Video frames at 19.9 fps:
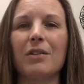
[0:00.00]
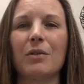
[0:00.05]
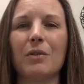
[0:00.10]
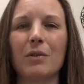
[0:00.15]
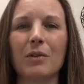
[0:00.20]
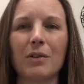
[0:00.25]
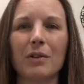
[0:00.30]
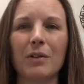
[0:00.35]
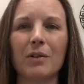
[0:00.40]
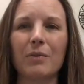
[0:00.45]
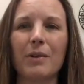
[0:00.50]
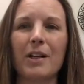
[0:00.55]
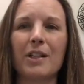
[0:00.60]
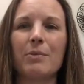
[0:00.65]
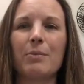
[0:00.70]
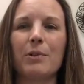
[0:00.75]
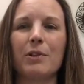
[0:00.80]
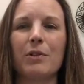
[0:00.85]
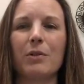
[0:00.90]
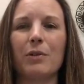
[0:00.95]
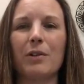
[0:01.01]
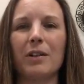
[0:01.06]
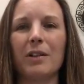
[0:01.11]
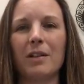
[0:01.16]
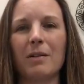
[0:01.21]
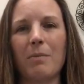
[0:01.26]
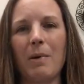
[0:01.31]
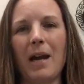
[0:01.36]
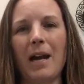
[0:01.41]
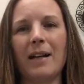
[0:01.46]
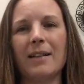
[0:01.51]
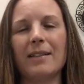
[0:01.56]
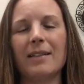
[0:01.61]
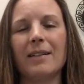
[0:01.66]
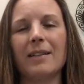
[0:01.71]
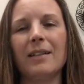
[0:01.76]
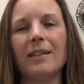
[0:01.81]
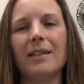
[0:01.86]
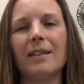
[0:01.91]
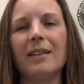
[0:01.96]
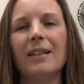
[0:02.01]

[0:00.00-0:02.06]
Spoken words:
your respiratory capacity